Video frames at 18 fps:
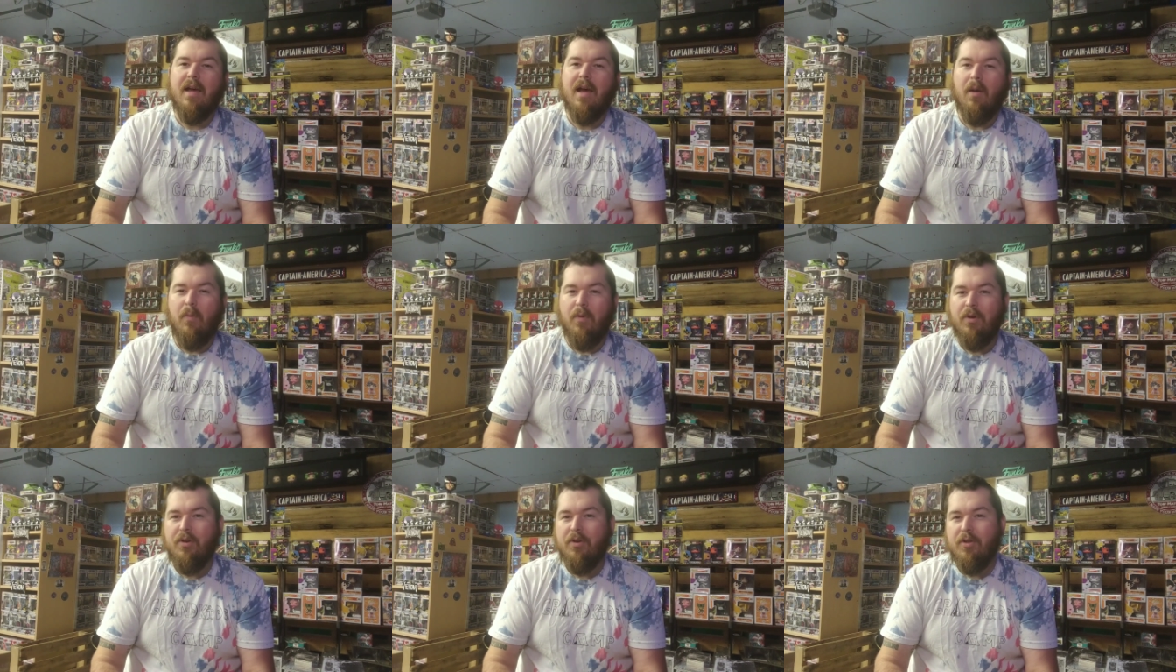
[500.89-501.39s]
I
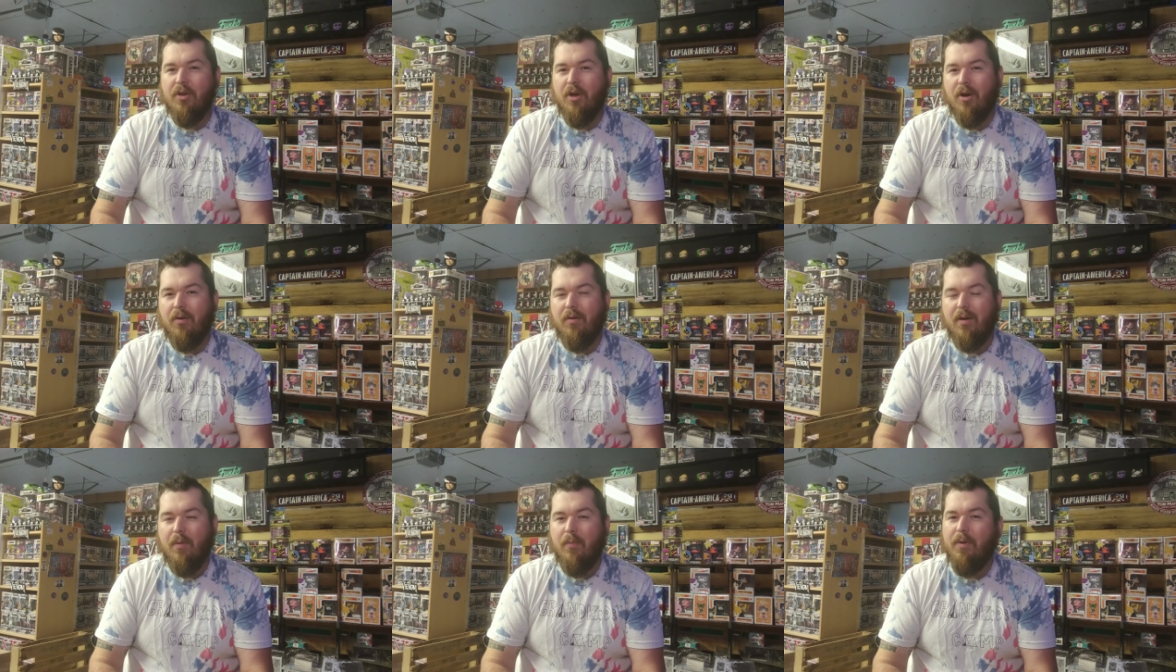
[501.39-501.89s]
want you to
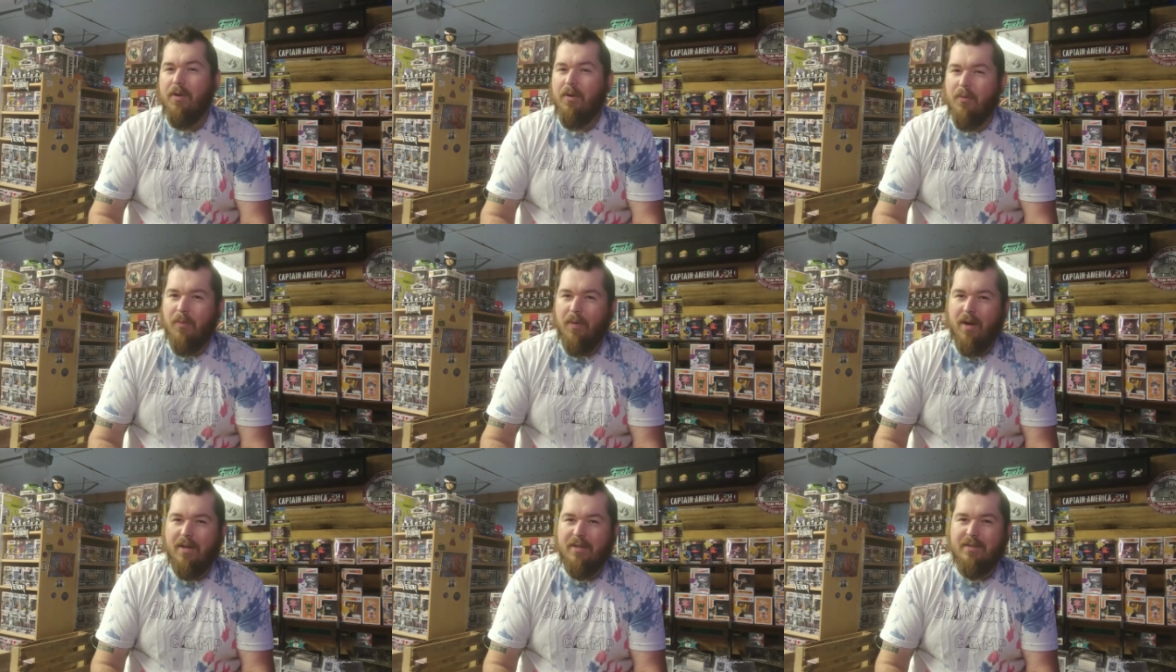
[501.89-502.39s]
go. I want you to
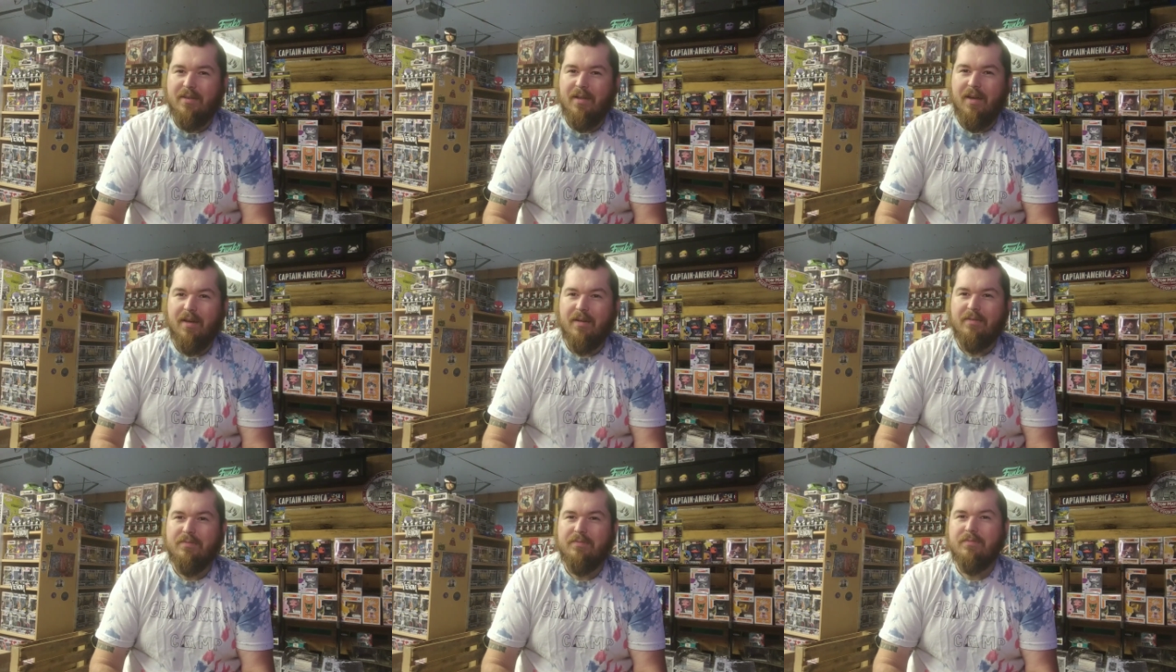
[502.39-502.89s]
watch
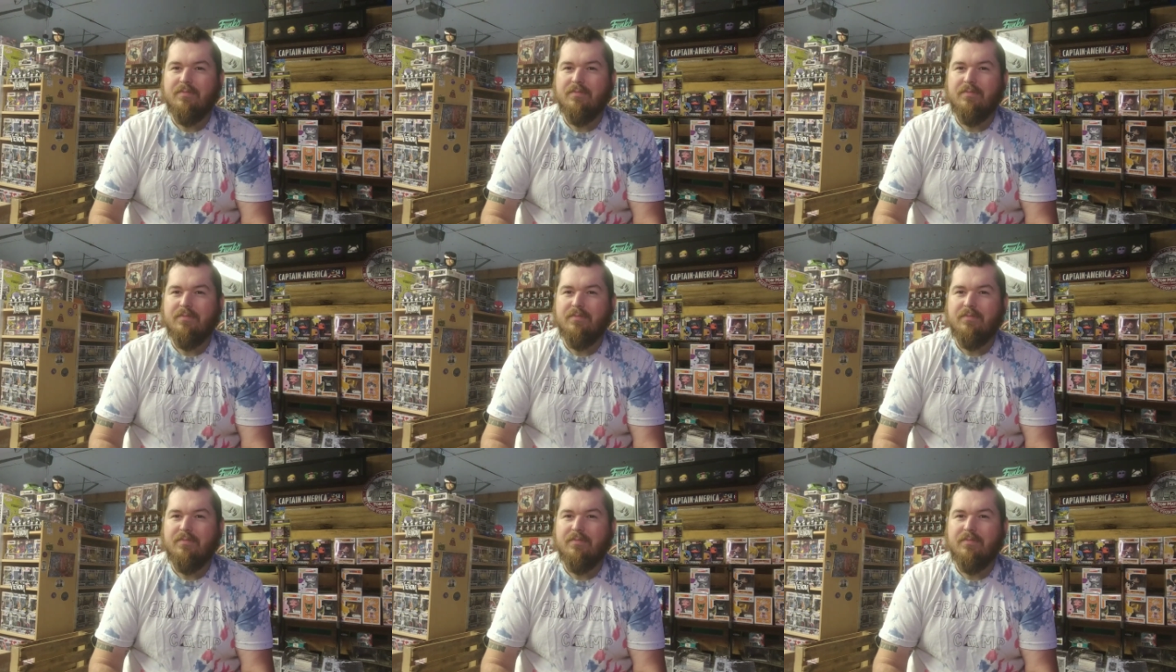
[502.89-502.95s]
that